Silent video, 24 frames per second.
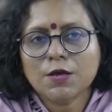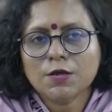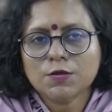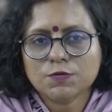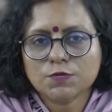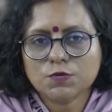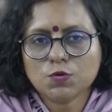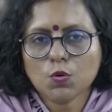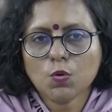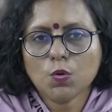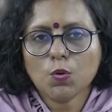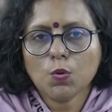
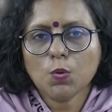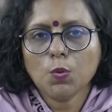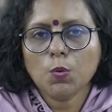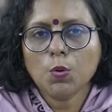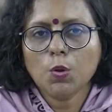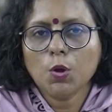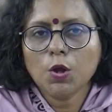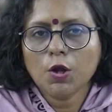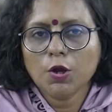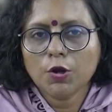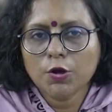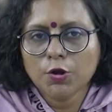So,
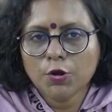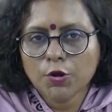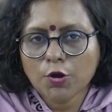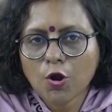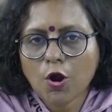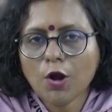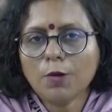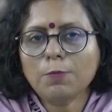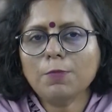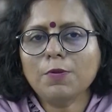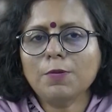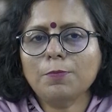
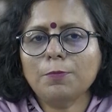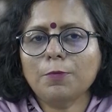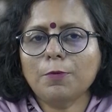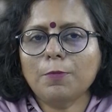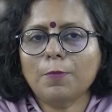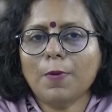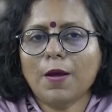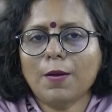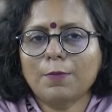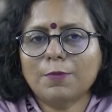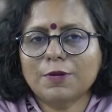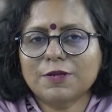normal
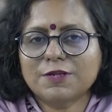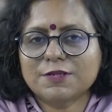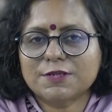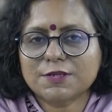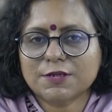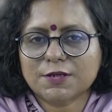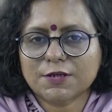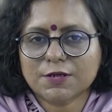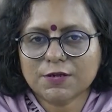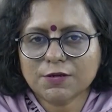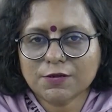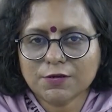
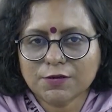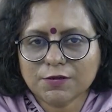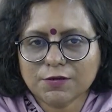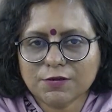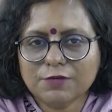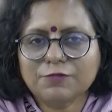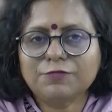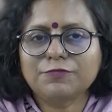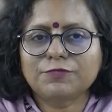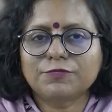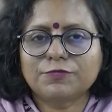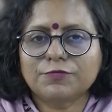probability
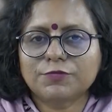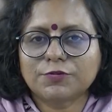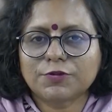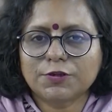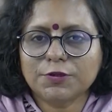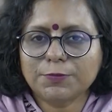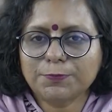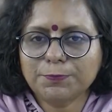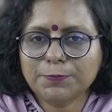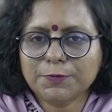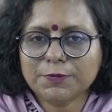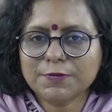curve
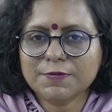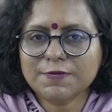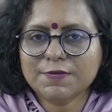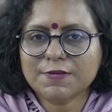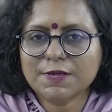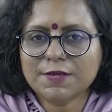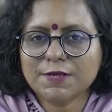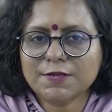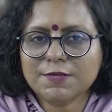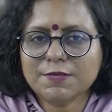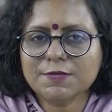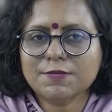
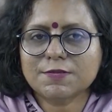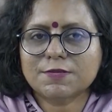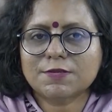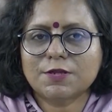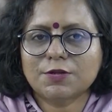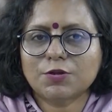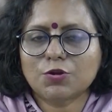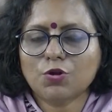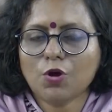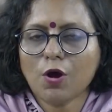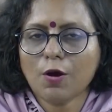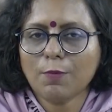represents
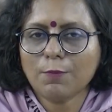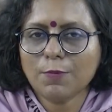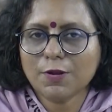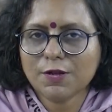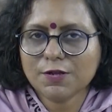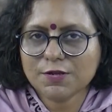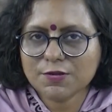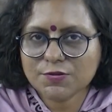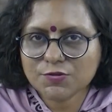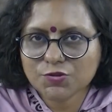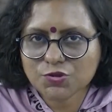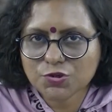the
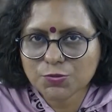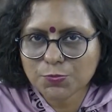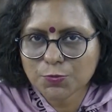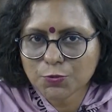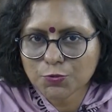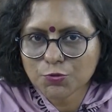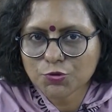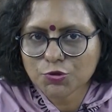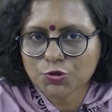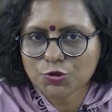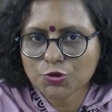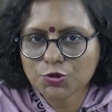normal
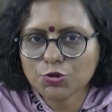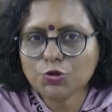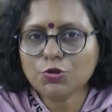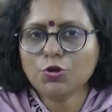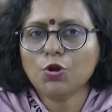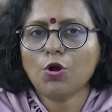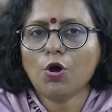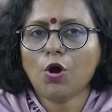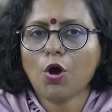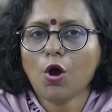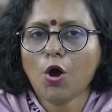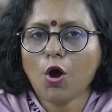distribution
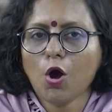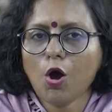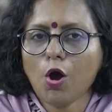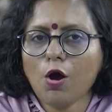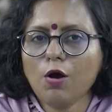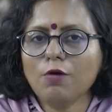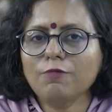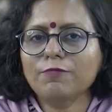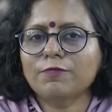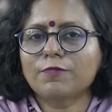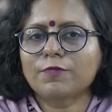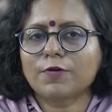
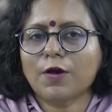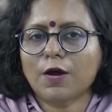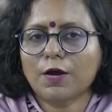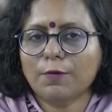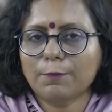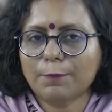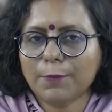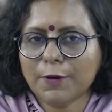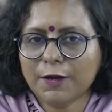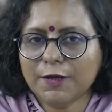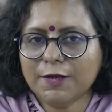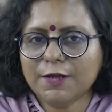of
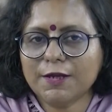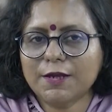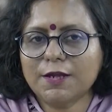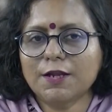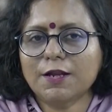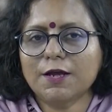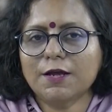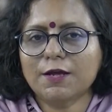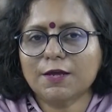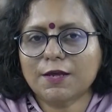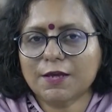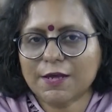
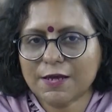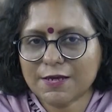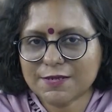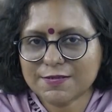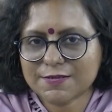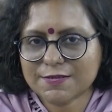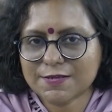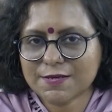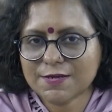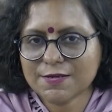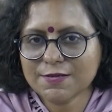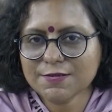particular
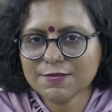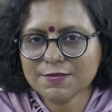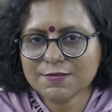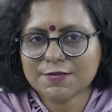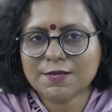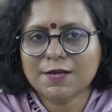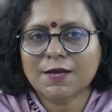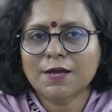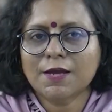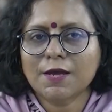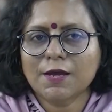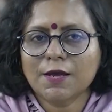cases,
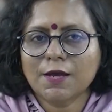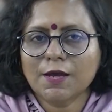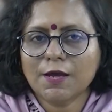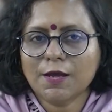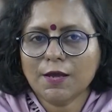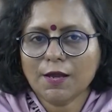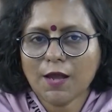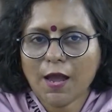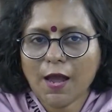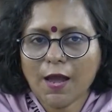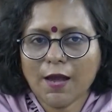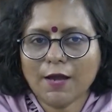
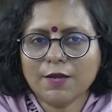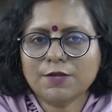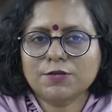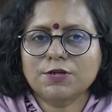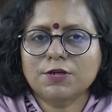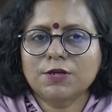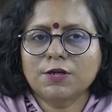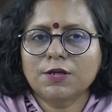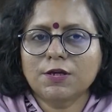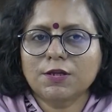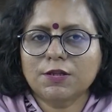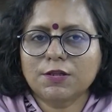and
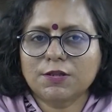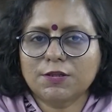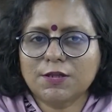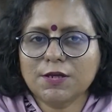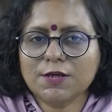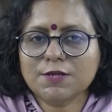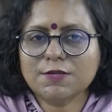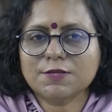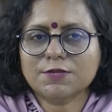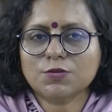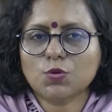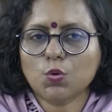
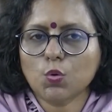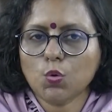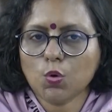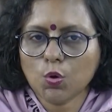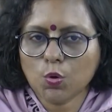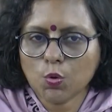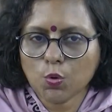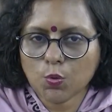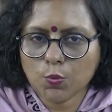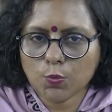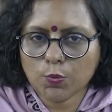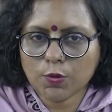this
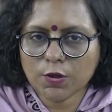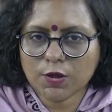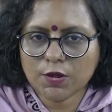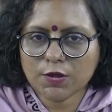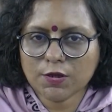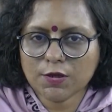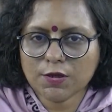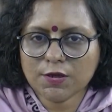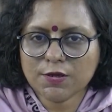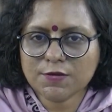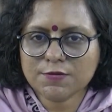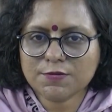
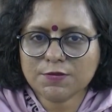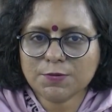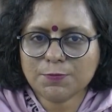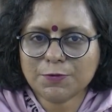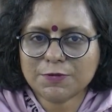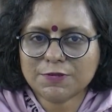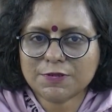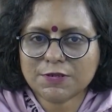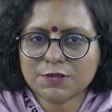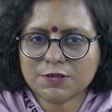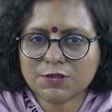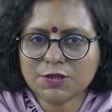is
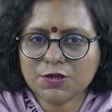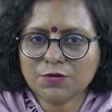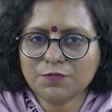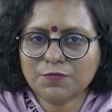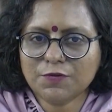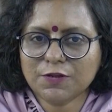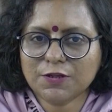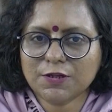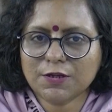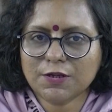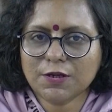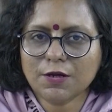represented
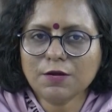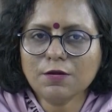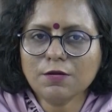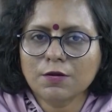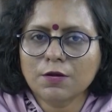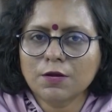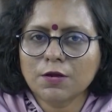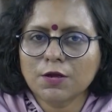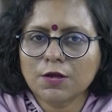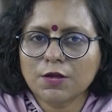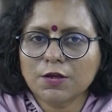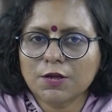within a
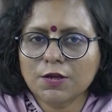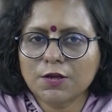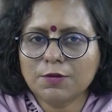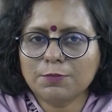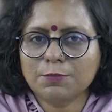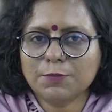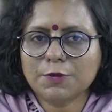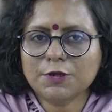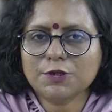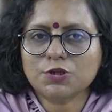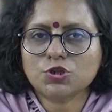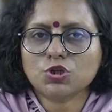
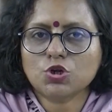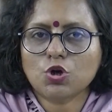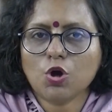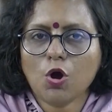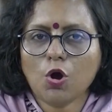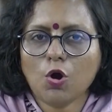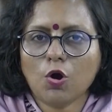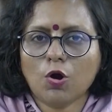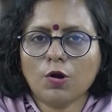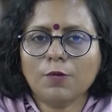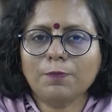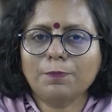limit
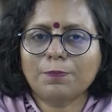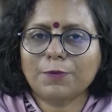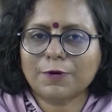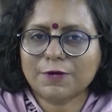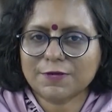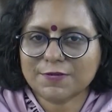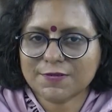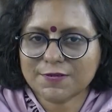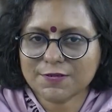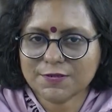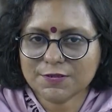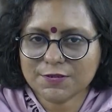or
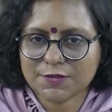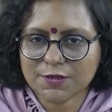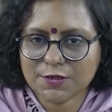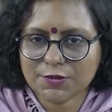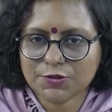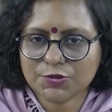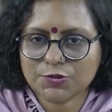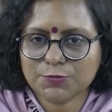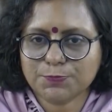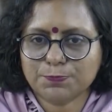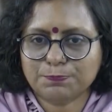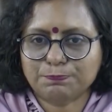
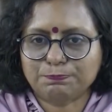percentage.